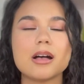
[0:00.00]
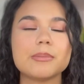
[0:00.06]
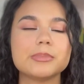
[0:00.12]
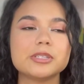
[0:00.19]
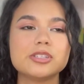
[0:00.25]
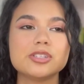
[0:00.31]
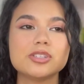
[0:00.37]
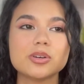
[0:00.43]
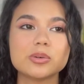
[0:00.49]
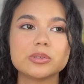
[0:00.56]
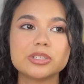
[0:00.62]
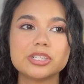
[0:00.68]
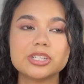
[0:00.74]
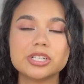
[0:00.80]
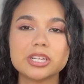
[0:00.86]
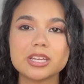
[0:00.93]
So
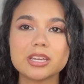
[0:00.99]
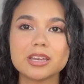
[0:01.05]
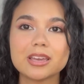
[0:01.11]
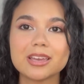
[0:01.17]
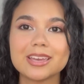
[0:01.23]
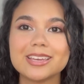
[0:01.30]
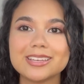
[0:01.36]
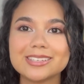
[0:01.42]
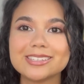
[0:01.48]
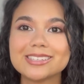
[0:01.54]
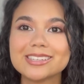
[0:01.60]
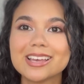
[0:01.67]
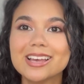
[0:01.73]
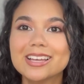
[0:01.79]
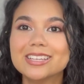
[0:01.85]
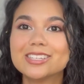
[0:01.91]
she
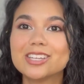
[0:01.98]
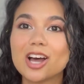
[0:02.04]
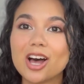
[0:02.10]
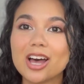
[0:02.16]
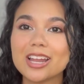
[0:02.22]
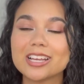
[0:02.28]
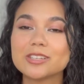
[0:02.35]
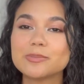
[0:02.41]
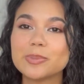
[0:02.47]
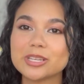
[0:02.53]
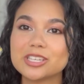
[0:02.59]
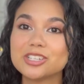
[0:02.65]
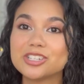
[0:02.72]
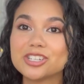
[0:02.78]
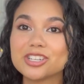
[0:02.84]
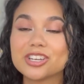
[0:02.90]
is taught as best
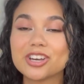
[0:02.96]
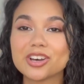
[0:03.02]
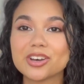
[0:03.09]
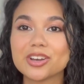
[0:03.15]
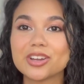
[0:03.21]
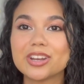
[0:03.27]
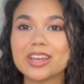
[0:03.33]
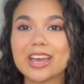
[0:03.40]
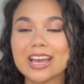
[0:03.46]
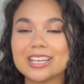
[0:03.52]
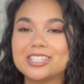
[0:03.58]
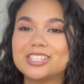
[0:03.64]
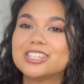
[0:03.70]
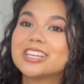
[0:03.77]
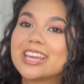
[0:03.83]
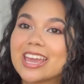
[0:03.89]
as
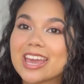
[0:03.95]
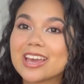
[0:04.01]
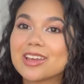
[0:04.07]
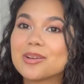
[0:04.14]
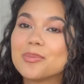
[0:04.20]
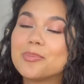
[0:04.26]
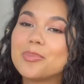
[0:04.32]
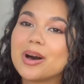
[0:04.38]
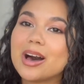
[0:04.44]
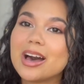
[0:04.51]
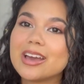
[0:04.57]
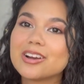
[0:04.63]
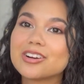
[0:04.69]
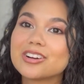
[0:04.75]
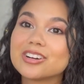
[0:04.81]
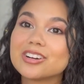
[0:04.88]
she can
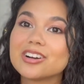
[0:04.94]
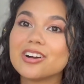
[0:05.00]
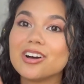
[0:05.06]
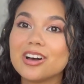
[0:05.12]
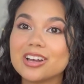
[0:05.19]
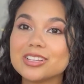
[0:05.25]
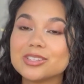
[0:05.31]
by her Aunt